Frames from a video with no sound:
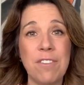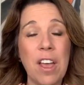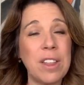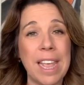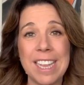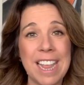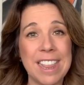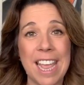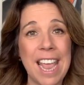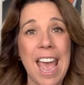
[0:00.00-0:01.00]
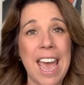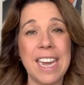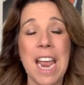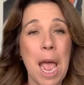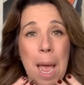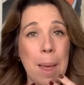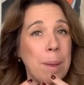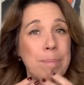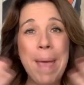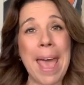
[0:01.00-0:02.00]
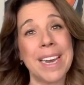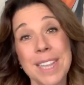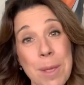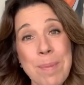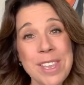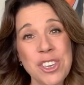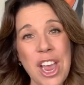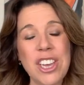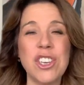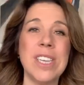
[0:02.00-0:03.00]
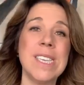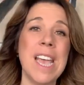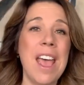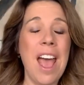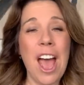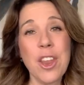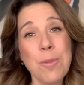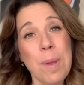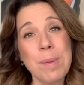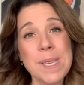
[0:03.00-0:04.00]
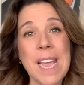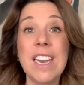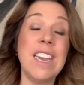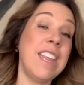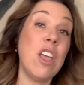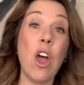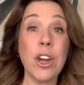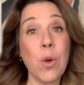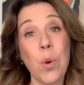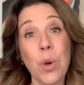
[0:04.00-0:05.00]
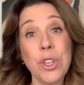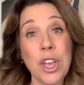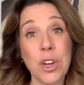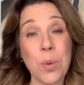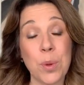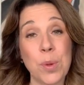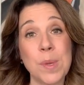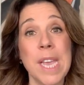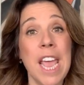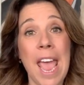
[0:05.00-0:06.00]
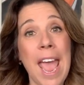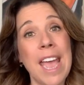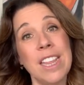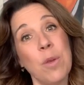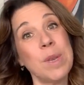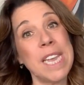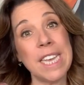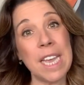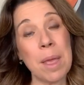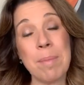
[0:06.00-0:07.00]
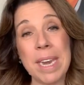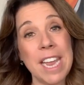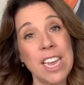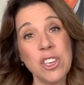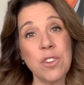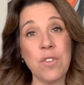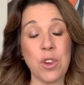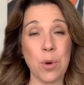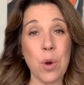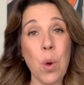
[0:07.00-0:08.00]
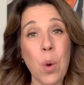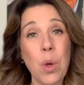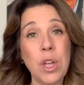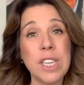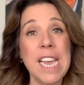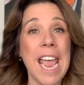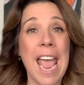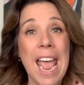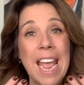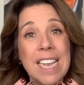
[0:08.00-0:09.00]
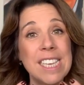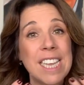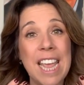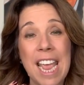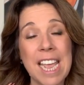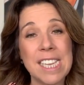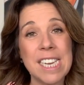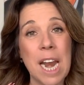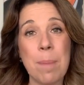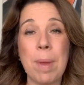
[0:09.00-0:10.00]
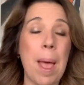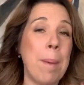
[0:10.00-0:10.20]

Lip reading: felt like that they had bad lip injections. Other people said they got a cold on a cruise and they were taking medication for their cold and they ended up